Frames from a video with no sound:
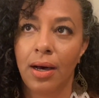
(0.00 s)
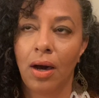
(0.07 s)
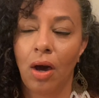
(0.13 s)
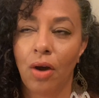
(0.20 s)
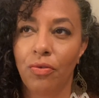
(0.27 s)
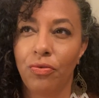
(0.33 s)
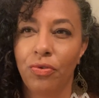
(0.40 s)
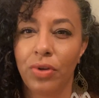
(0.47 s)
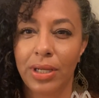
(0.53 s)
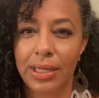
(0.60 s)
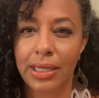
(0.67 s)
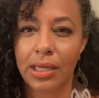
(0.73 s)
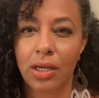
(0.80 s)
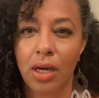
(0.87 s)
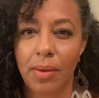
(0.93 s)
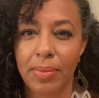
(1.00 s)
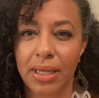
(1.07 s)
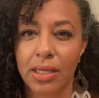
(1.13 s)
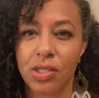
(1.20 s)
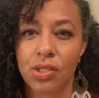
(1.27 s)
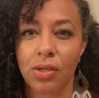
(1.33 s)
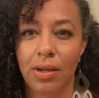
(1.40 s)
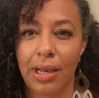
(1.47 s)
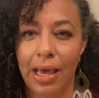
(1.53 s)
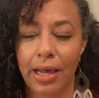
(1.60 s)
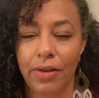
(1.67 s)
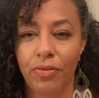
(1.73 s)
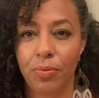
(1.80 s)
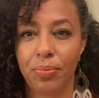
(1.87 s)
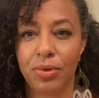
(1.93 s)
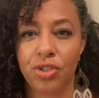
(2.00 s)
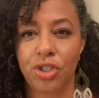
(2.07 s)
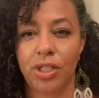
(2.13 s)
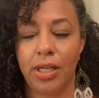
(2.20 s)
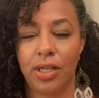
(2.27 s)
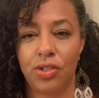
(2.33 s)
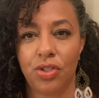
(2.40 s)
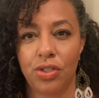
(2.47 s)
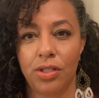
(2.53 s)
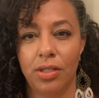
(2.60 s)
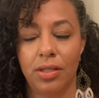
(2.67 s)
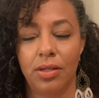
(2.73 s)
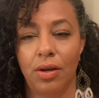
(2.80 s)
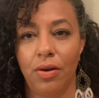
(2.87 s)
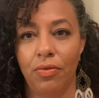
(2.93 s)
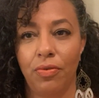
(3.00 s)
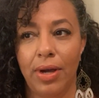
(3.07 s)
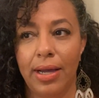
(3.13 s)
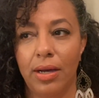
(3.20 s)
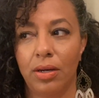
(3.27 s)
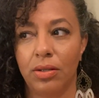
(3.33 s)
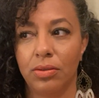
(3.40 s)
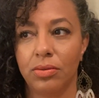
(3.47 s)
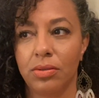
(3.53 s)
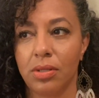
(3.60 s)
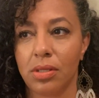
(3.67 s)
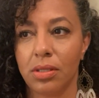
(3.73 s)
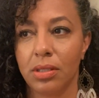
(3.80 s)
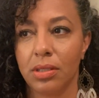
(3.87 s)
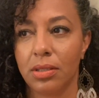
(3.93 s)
are really coming into a lot of appreciation around,